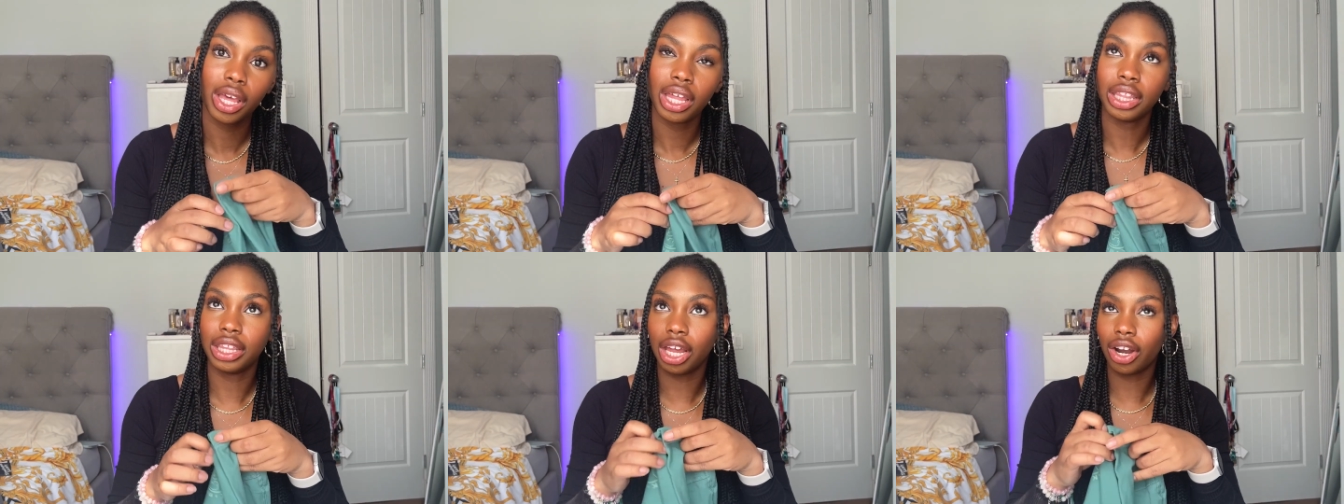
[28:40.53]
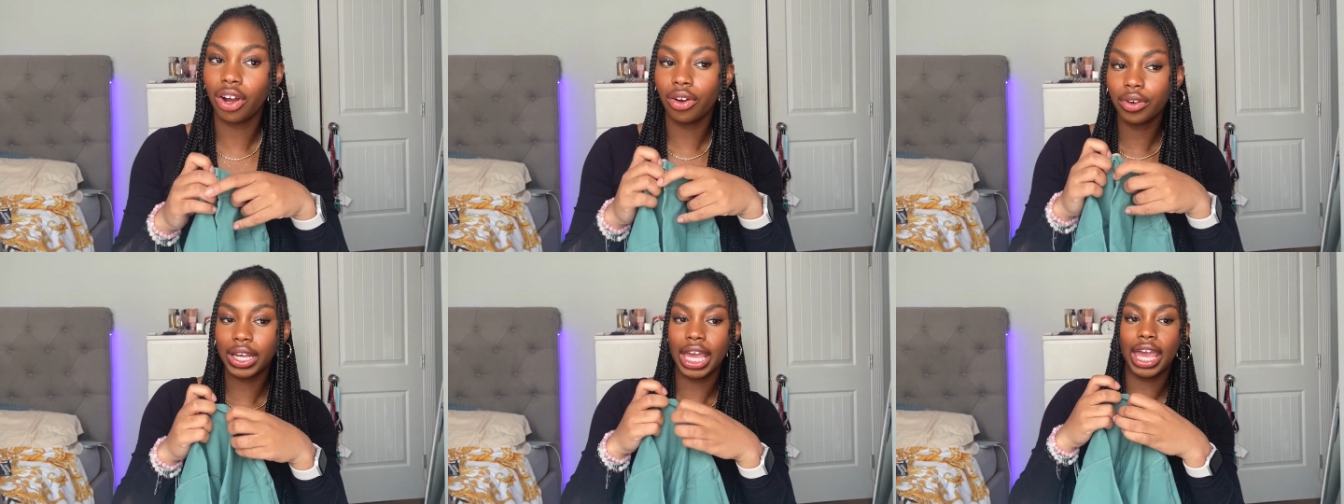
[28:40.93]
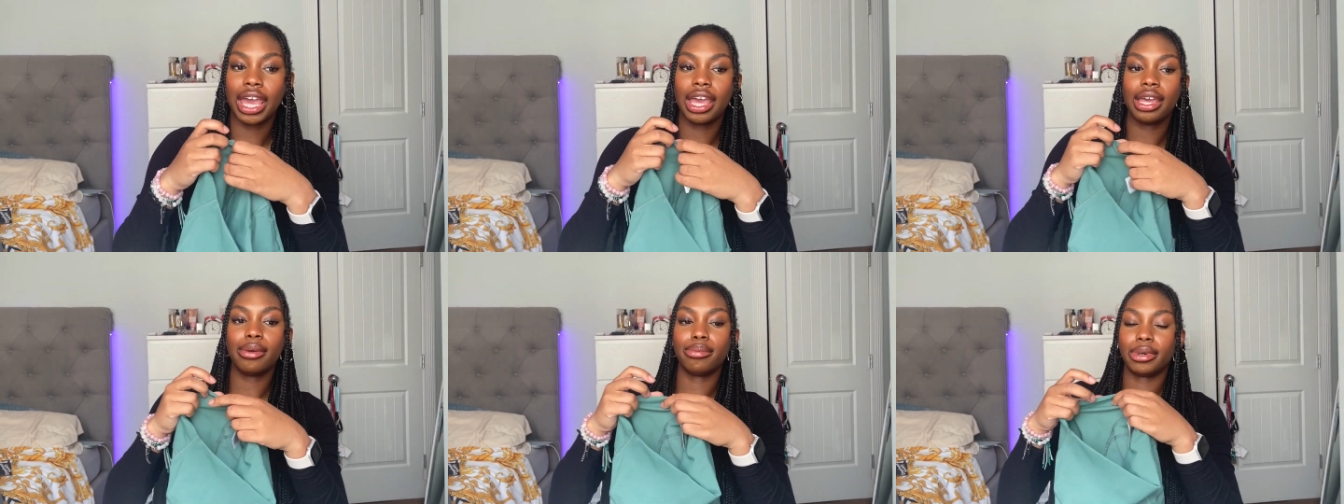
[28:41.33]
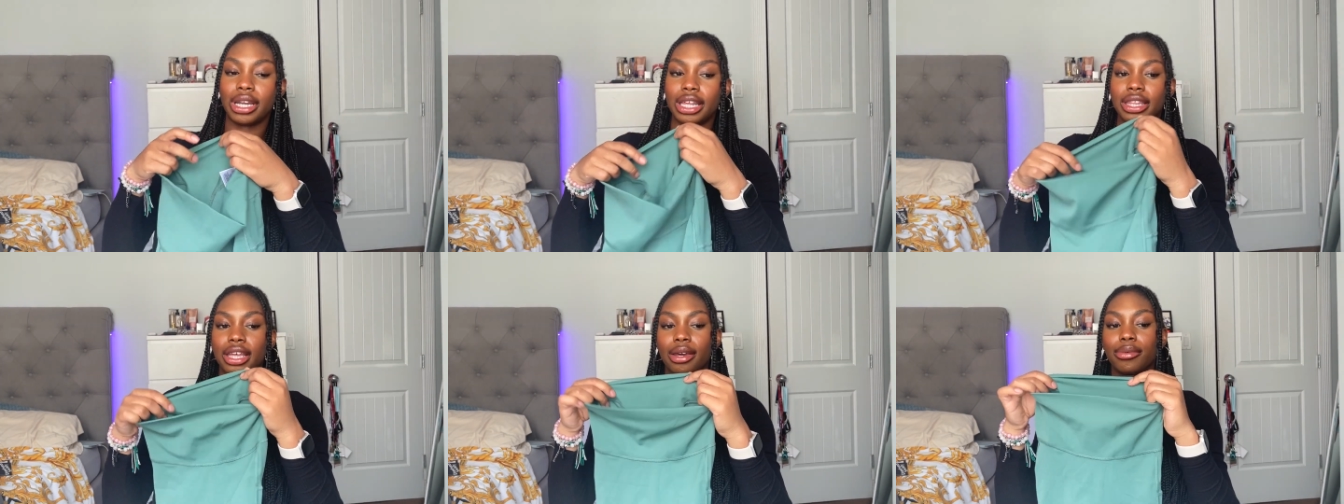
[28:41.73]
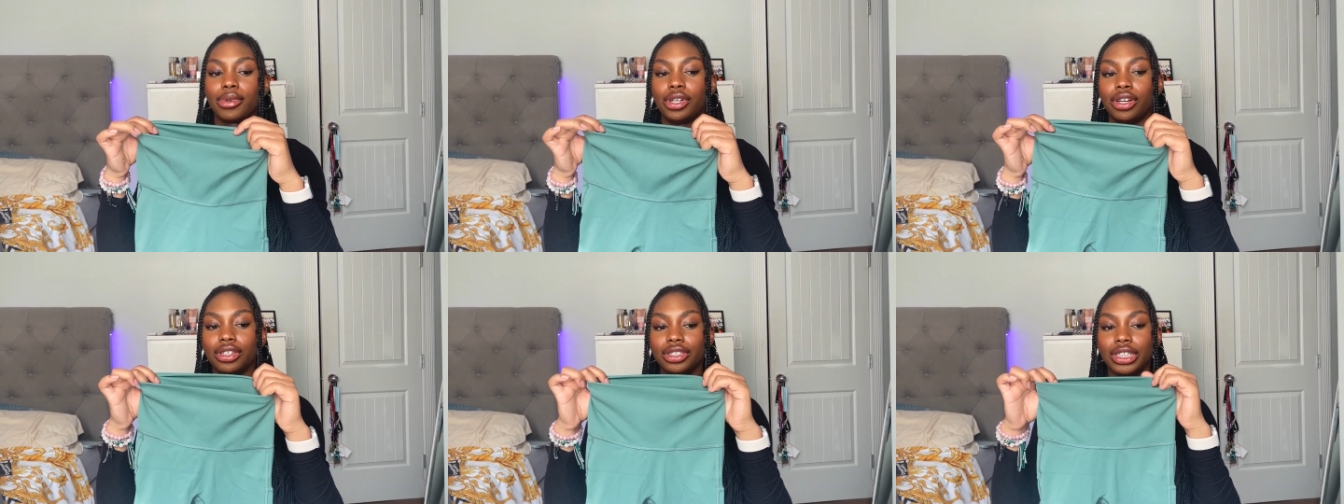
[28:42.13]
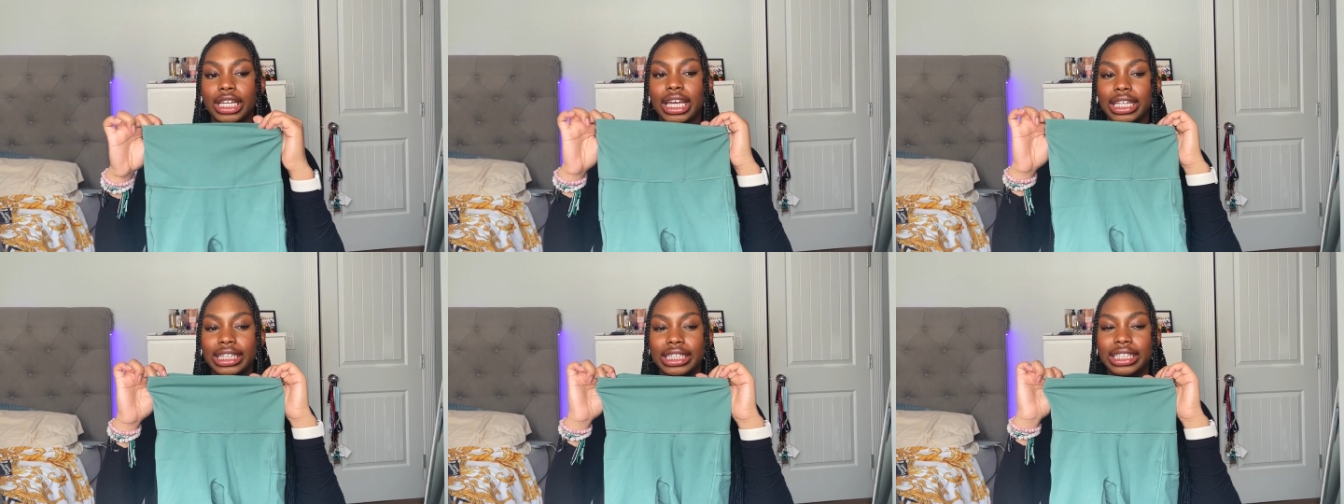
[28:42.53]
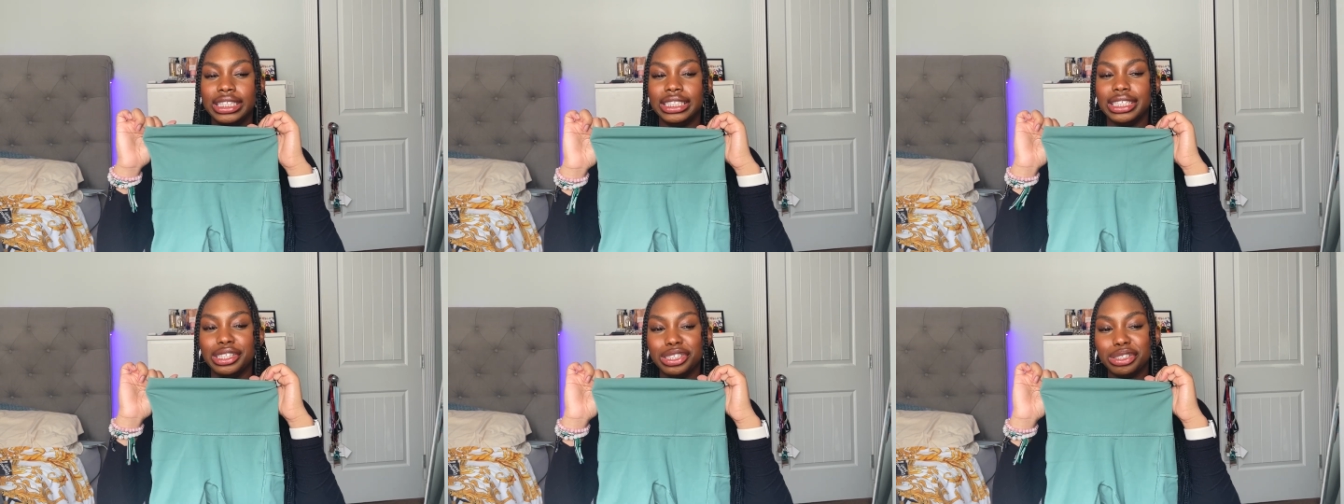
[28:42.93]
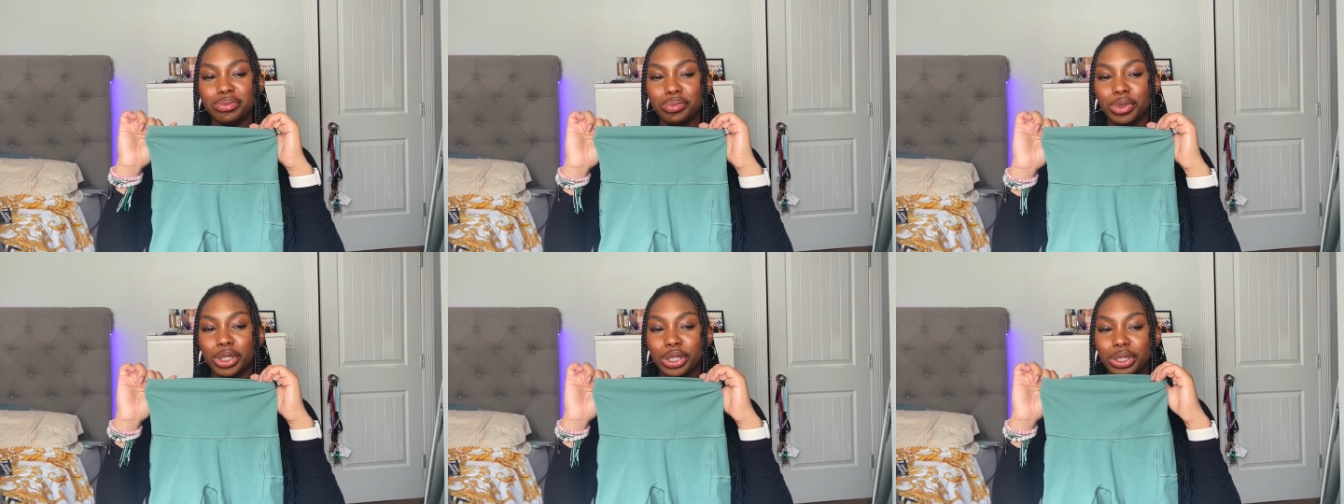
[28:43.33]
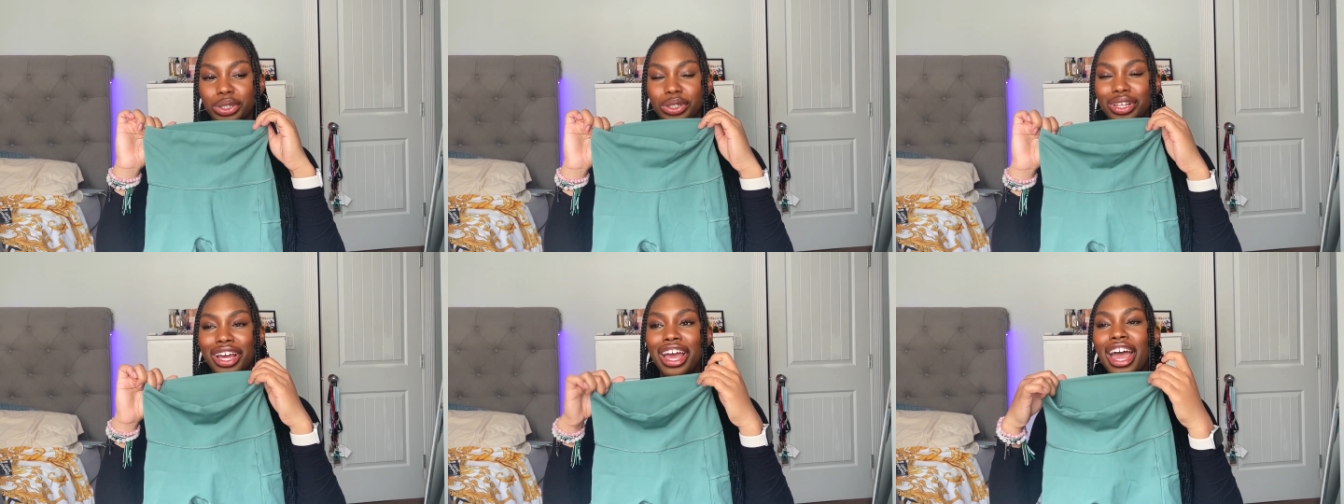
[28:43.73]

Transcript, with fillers: They're okay, but I think I'm gonna also get these in a small.